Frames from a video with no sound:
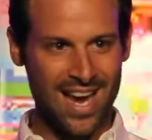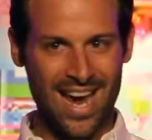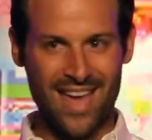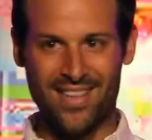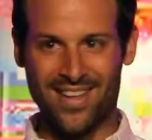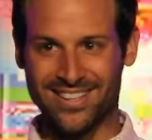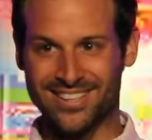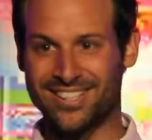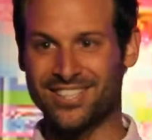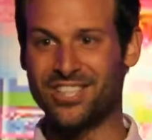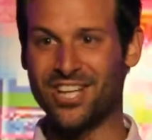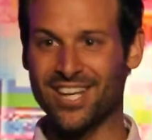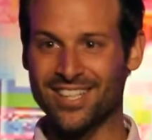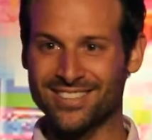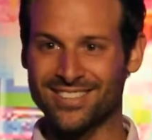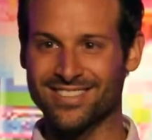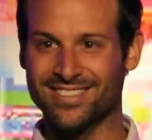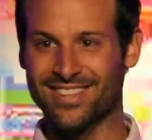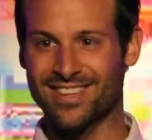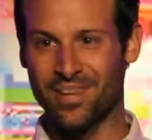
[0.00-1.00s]
and that's
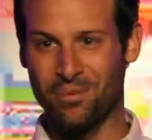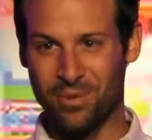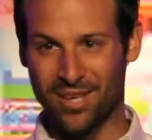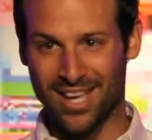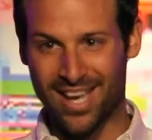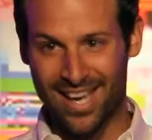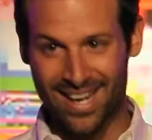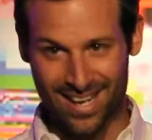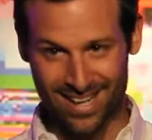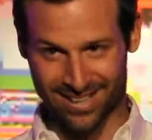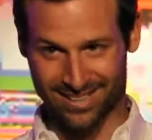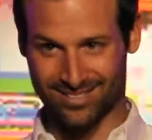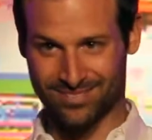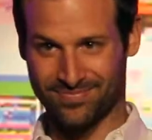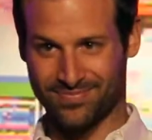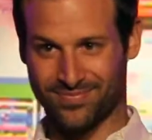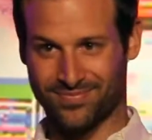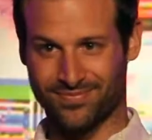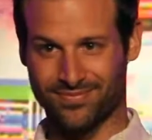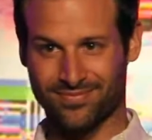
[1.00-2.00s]
just the beginning.
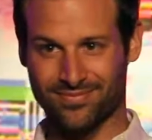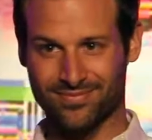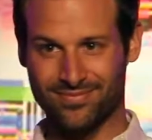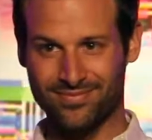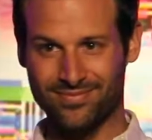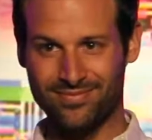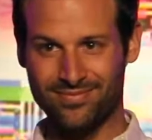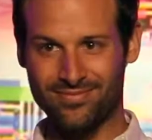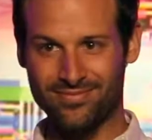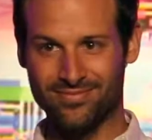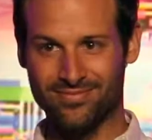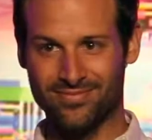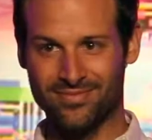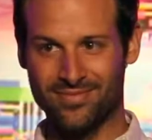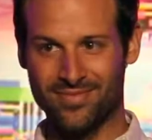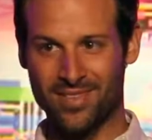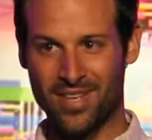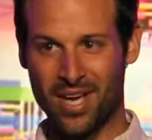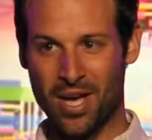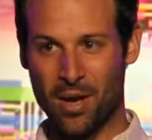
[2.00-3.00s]

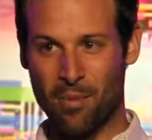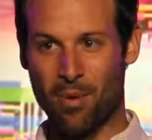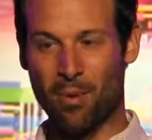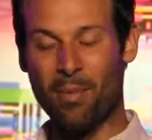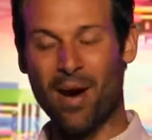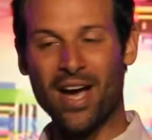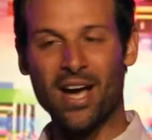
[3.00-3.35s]
But